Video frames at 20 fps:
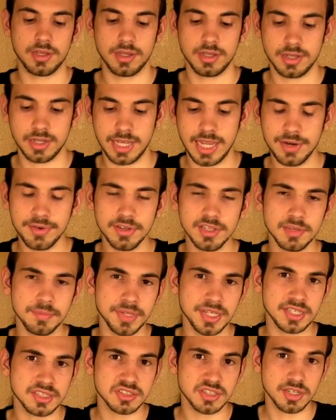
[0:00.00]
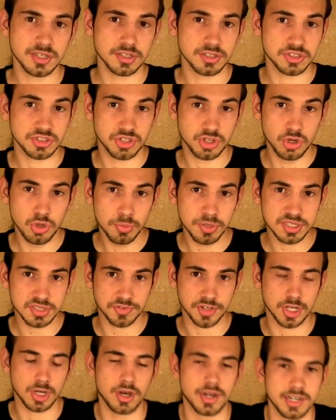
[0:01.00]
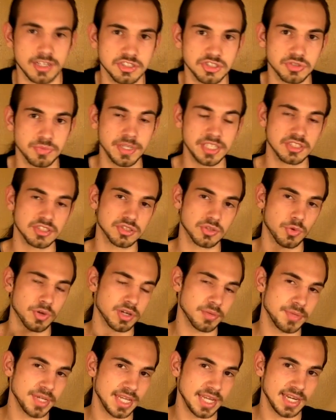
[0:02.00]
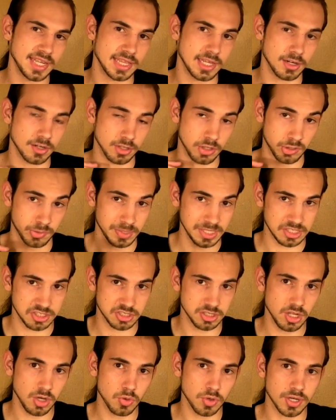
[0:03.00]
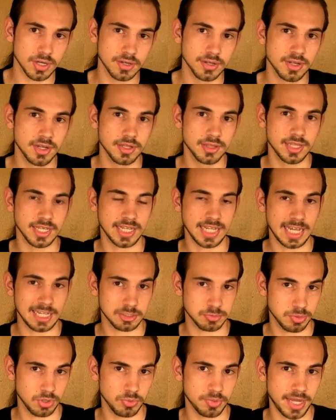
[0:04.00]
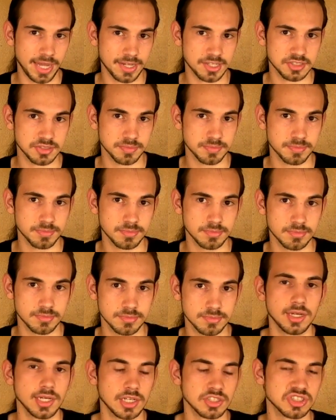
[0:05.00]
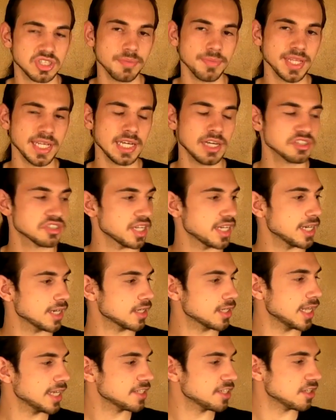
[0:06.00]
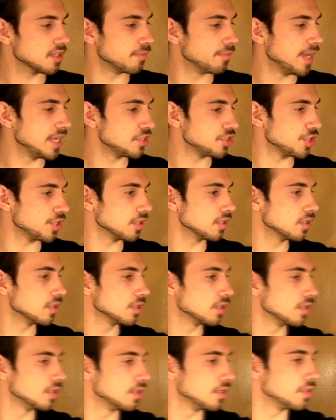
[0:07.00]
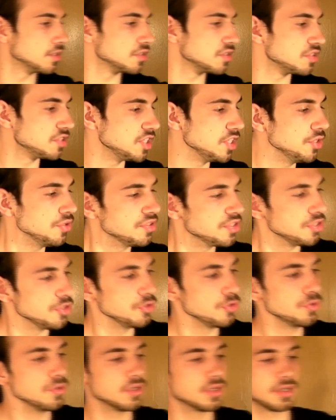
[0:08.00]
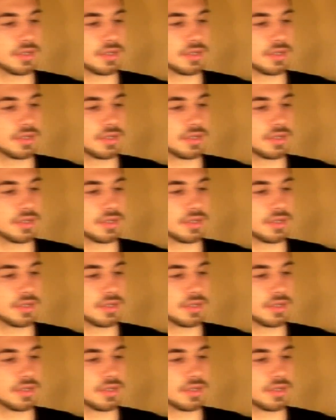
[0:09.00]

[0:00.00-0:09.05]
can't really be considered as too much of a con. It just means it's going to be getting there a little bit slower than gas blowbacks. Now, something else I neglected to mention, CO2